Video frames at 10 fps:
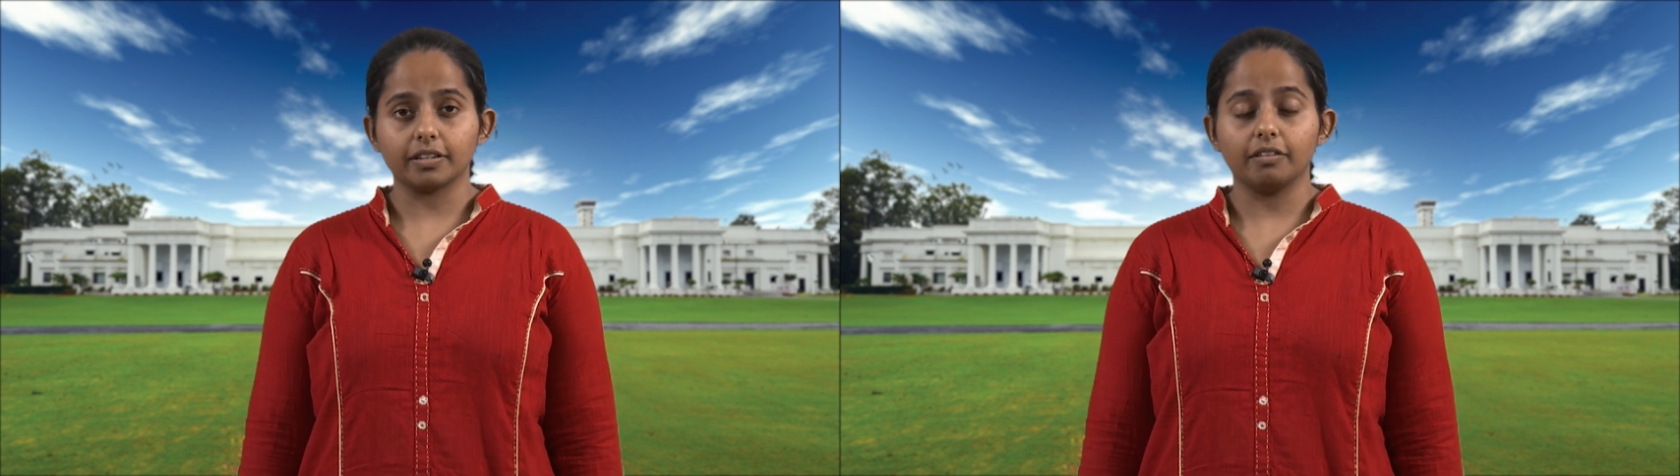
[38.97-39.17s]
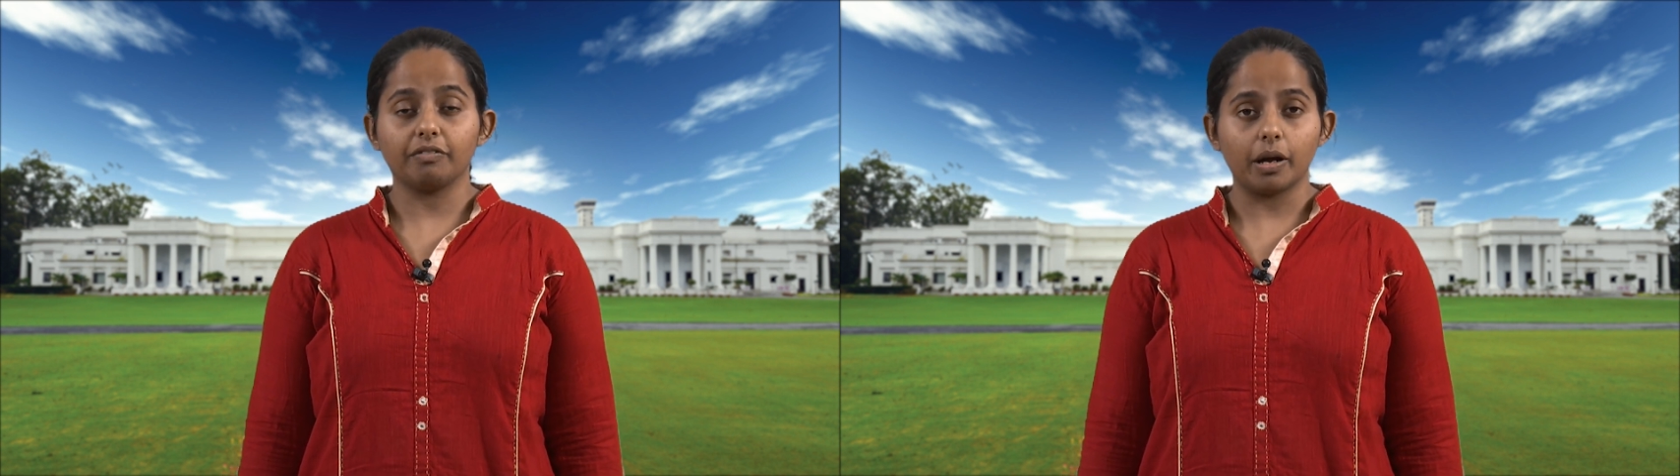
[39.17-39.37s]

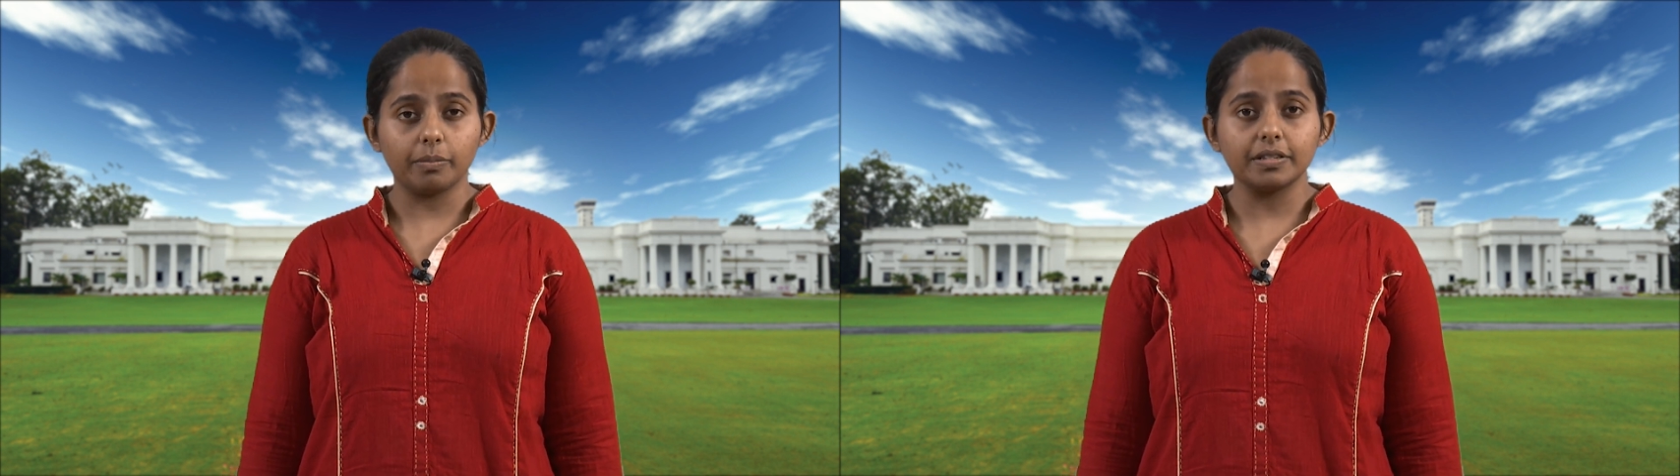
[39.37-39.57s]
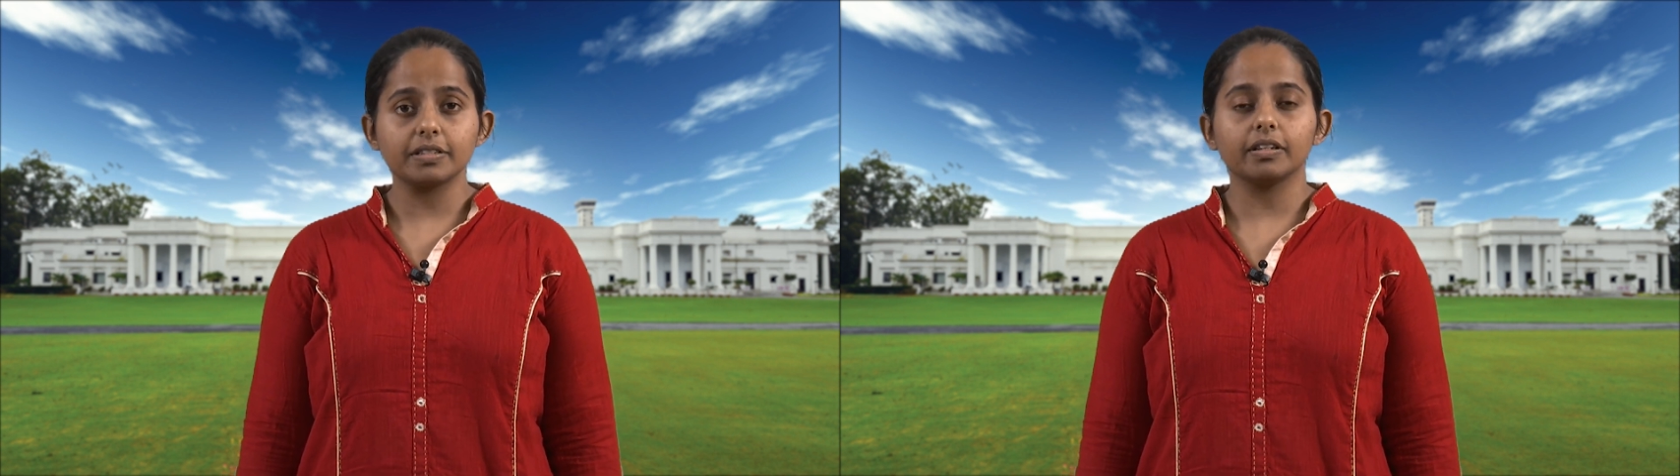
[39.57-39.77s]

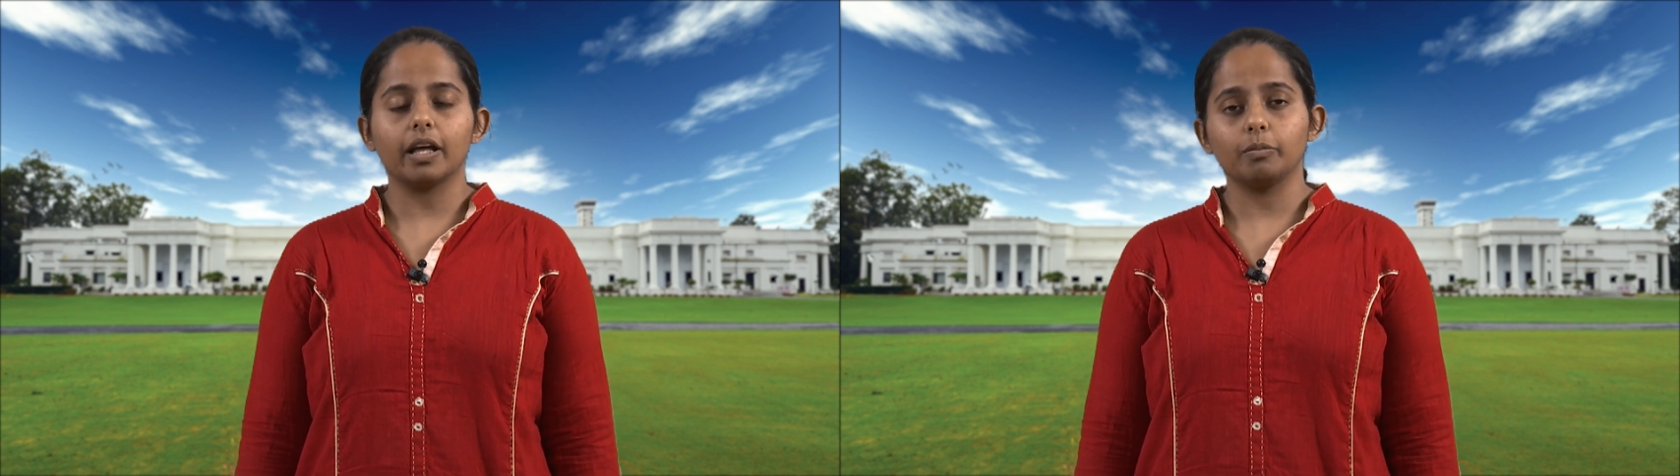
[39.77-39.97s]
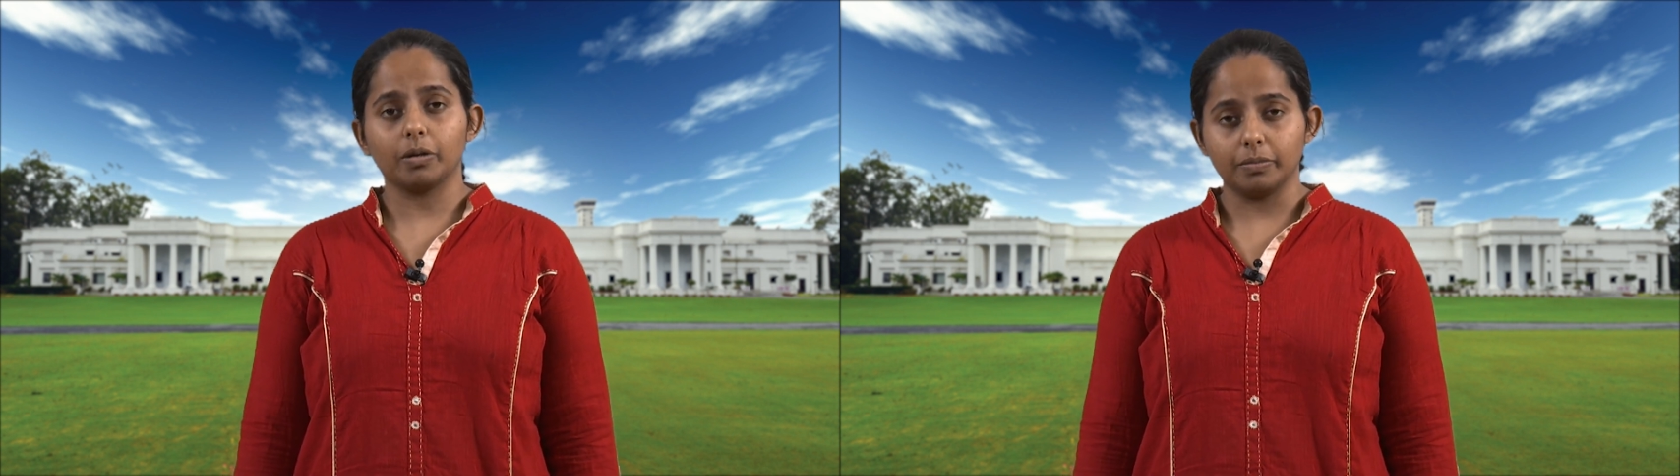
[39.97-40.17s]
environmental
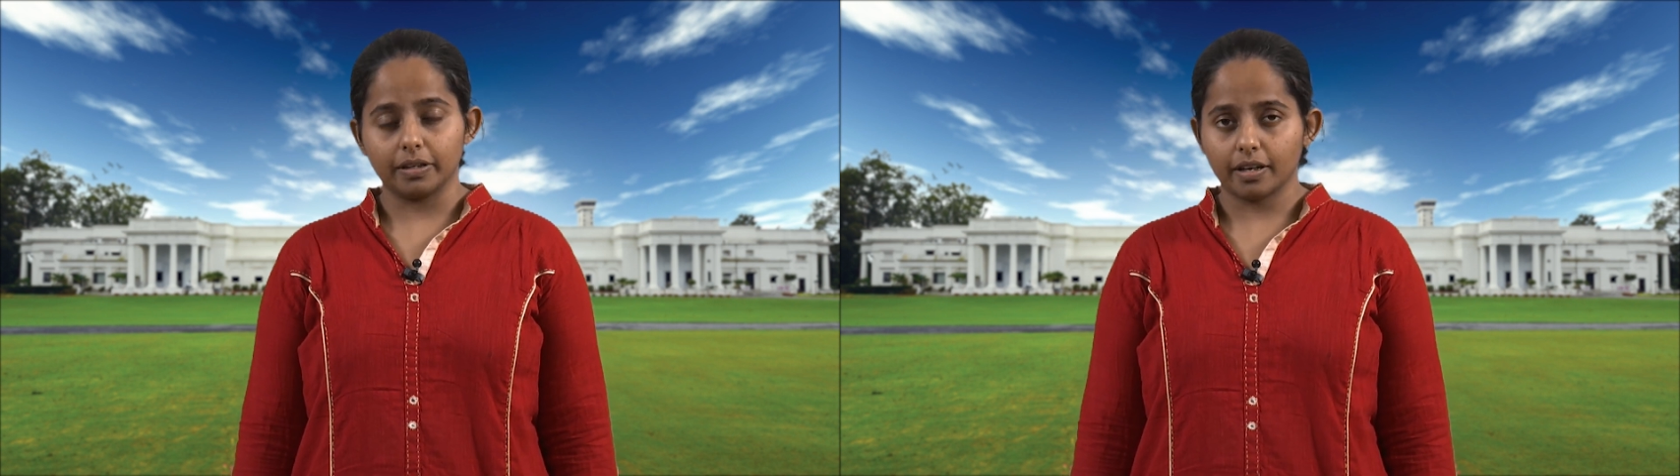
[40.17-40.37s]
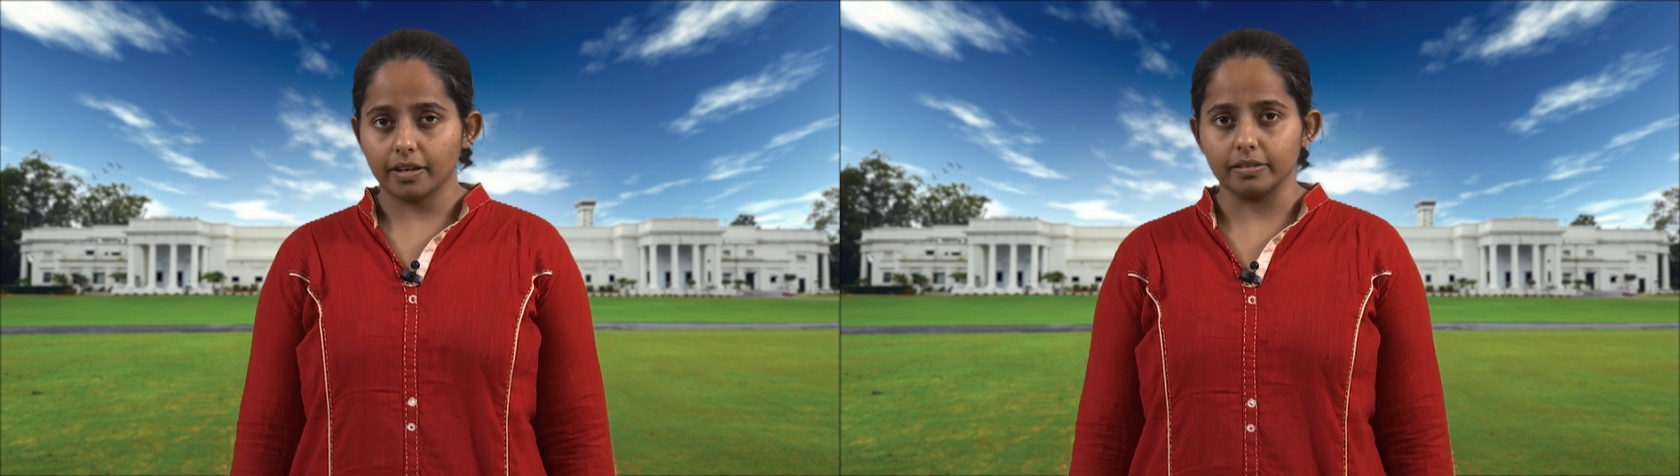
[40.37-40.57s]
and
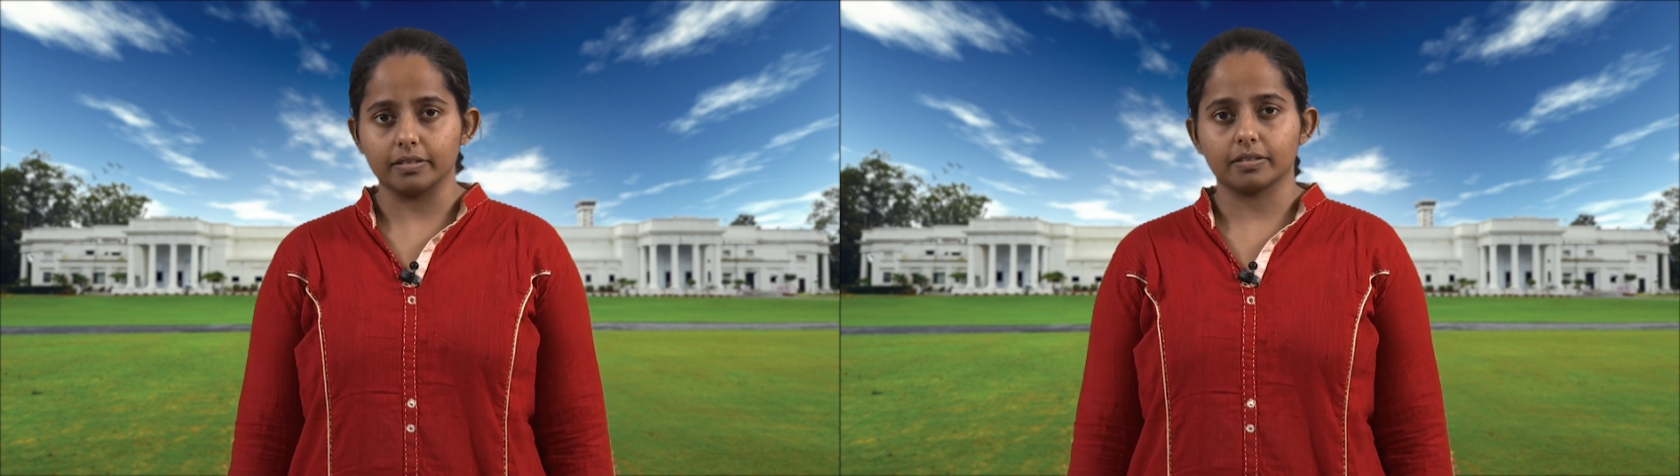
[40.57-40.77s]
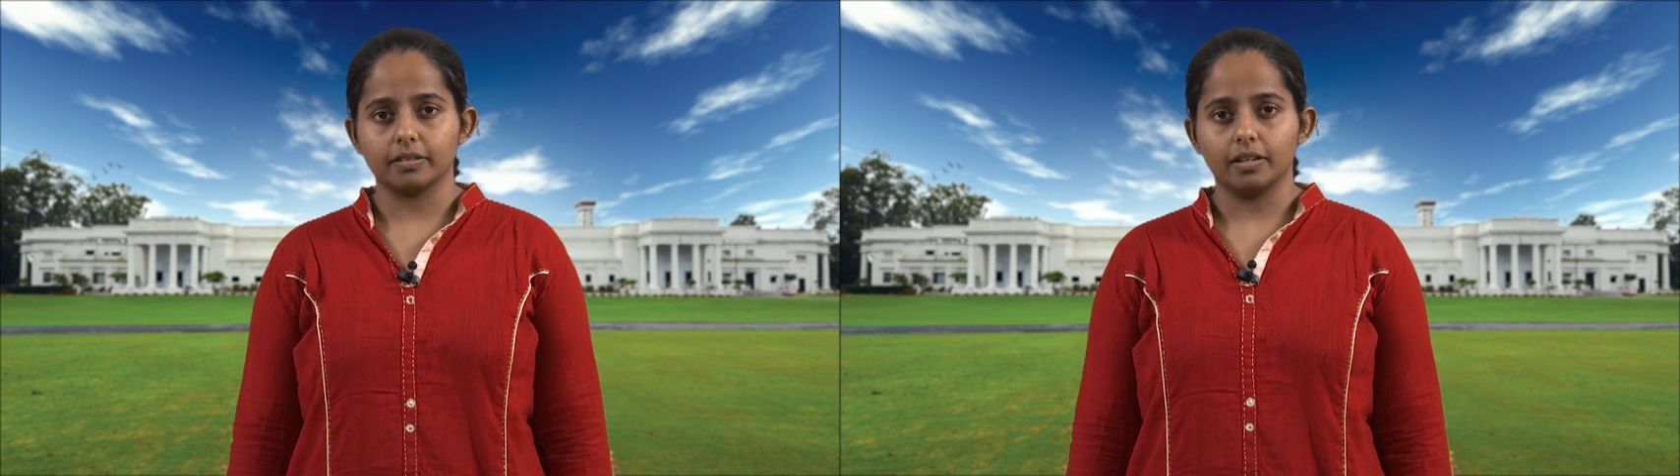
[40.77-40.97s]
public health.